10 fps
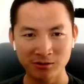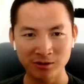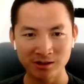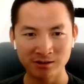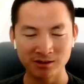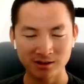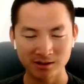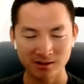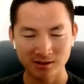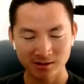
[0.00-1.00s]
we encrypt
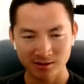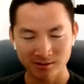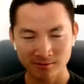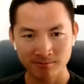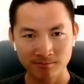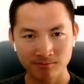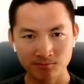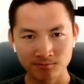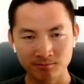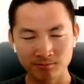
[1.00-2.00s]
things,
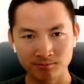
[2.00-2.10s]
we